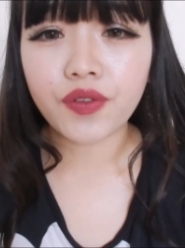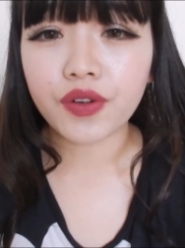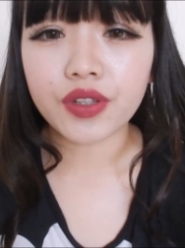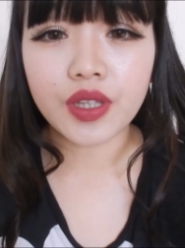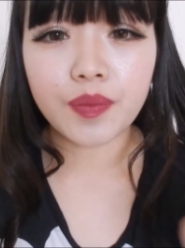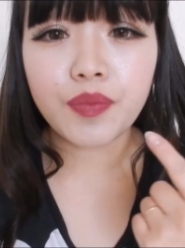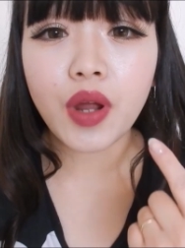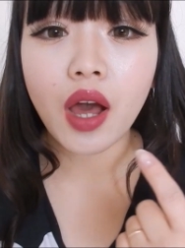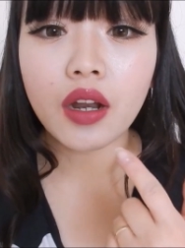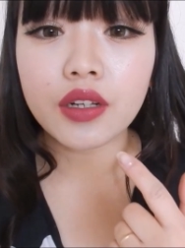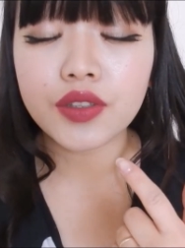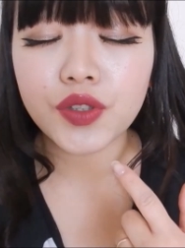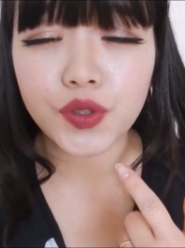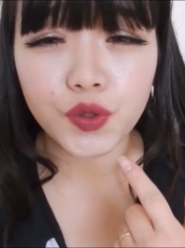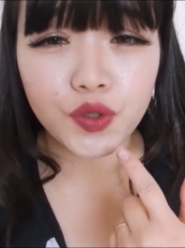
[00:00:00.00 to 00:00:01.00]
for the
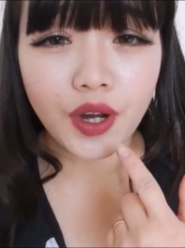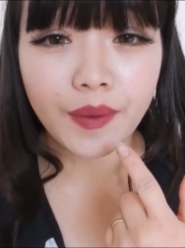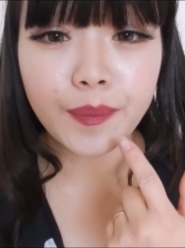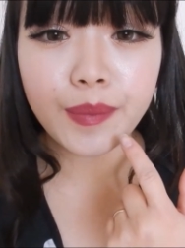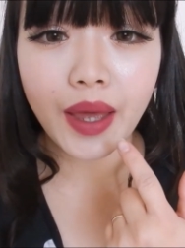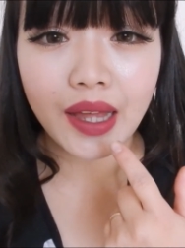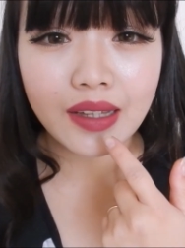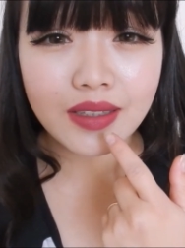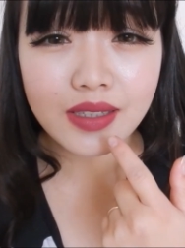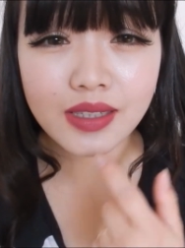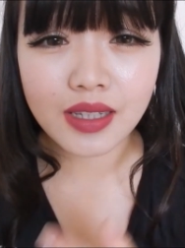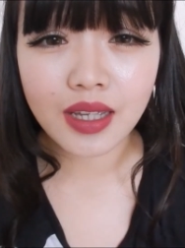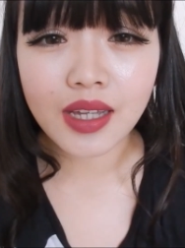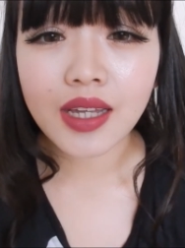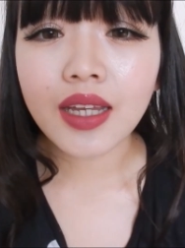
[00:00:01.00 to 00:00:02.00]
product to dry matte